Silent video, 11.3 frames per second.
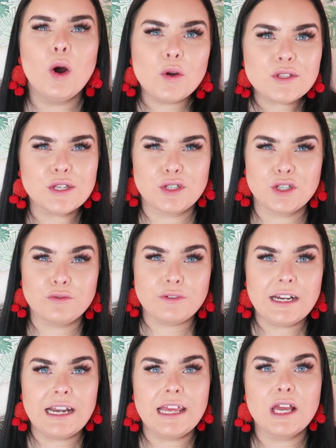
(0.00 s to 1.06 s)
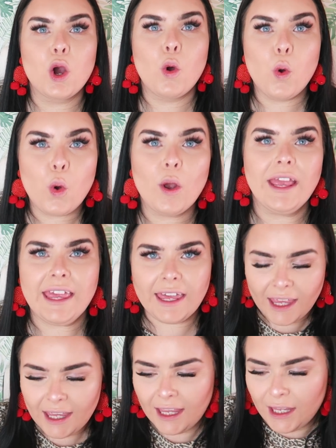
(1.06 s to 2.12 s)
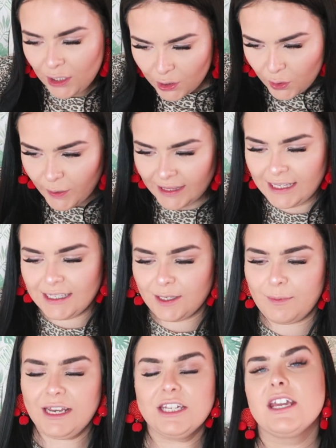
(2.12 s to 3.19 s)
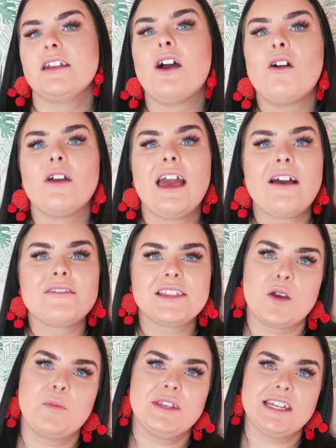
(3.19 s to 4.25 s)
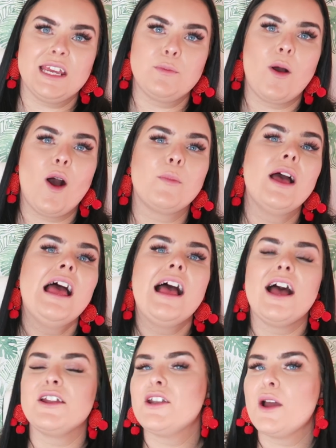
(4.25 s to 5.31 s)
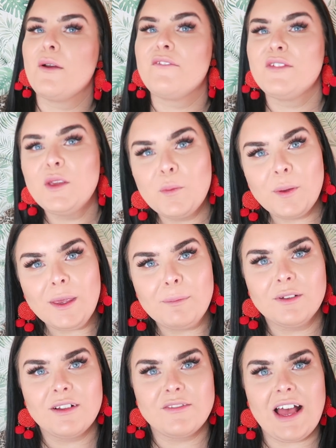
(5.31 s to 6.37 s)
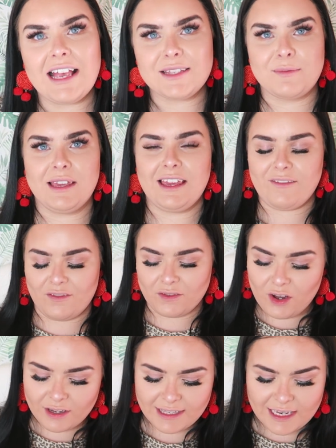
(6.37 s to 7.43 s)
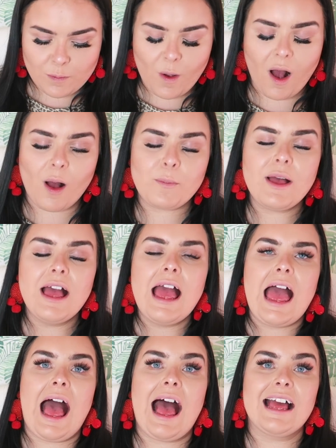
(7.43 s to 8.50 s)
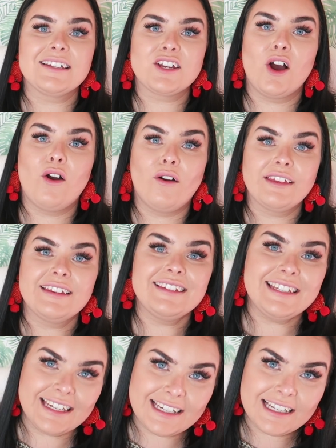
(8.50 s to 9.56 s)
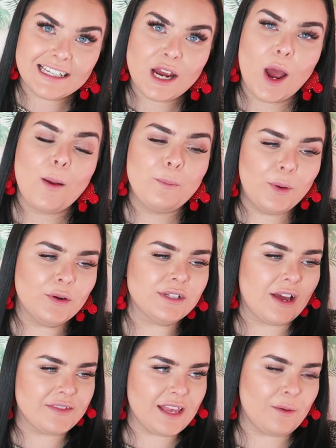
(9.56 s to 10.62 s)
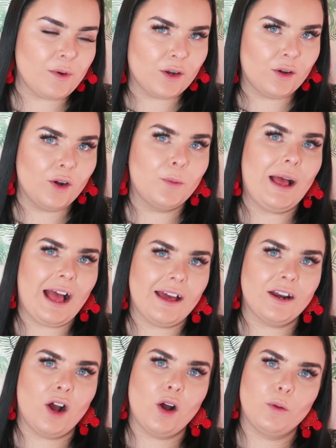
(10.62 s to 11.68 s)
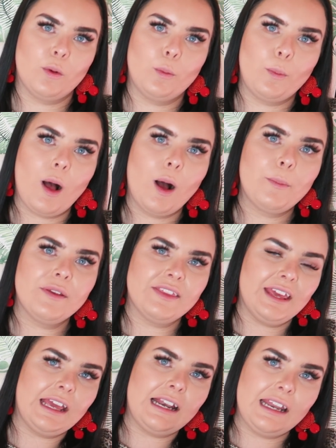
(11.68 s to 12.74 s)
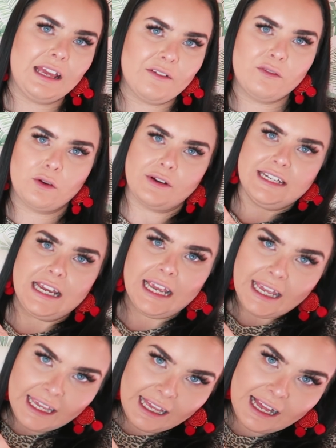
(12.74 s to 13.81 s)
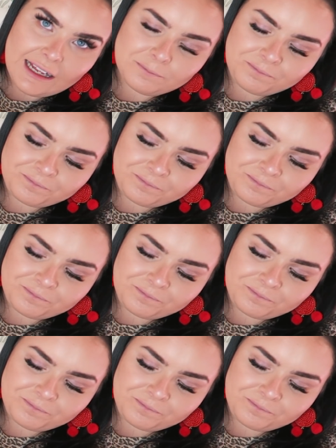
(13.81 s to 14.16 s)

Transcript: also just a really quick thing to mention, I have set up a Depop. I know a few people have asked me if I've got a Depop, and I didn't, but I've set one up and I will pop the link for it here.